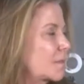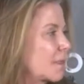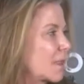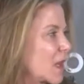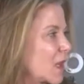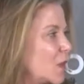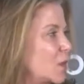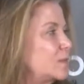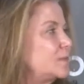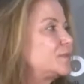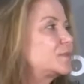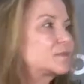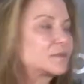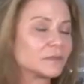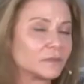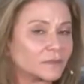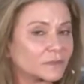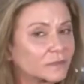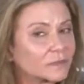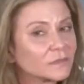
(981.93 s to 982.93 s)

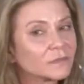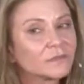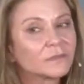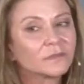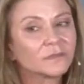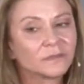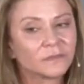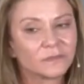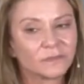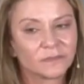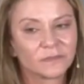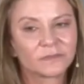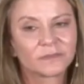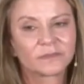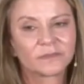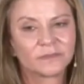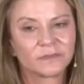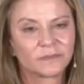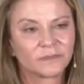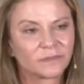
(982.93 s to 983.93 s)

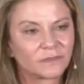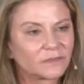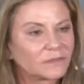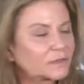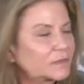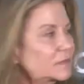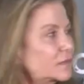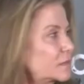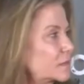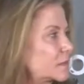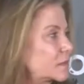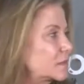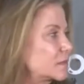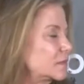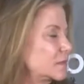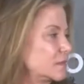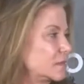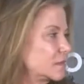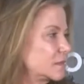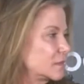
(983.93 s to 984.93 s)

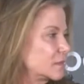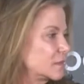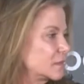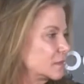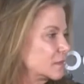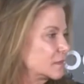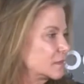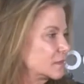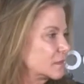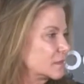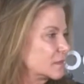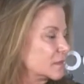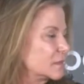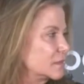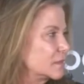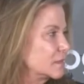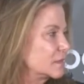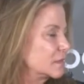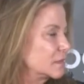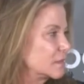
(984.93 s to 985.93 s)

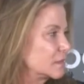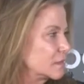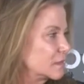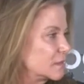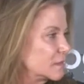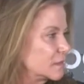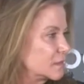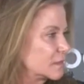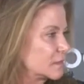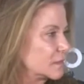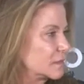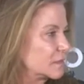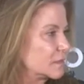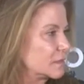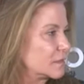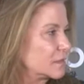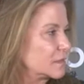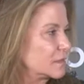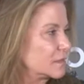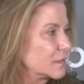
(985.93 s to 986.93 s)

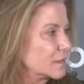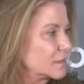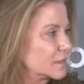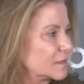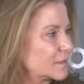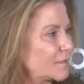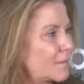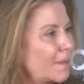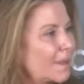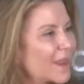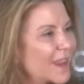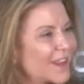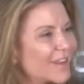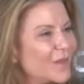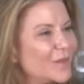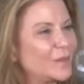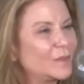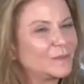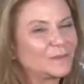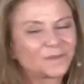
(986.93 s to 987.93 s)

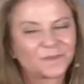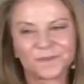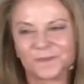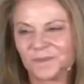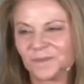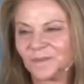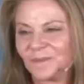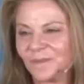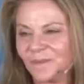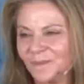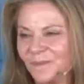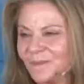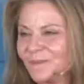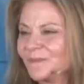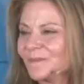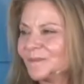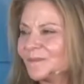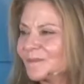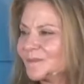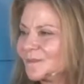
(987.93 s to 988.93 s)

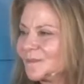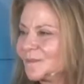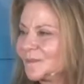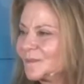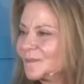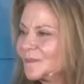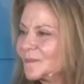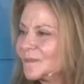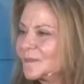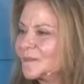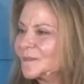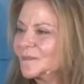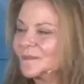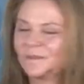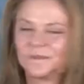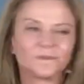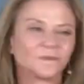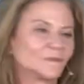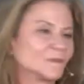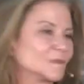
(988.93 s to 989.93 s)
(not speaking)